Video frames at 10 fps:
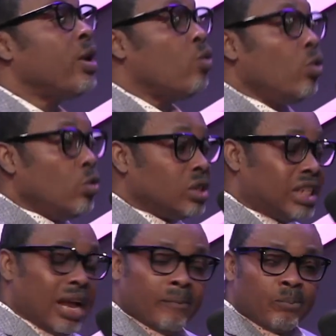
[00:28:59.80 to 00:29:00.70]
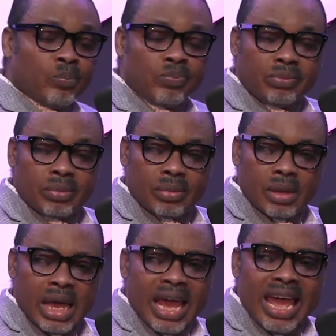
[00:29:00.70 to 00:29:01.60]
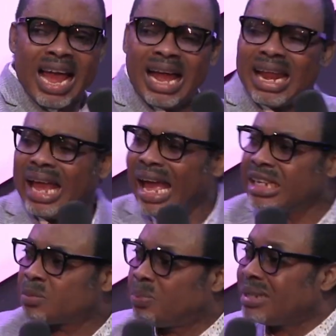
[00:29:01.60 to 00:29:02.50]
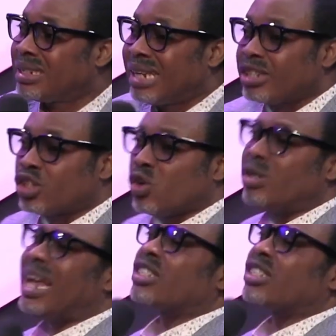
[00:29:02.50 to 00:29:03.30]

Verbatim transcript: he would lose them. He had expectation that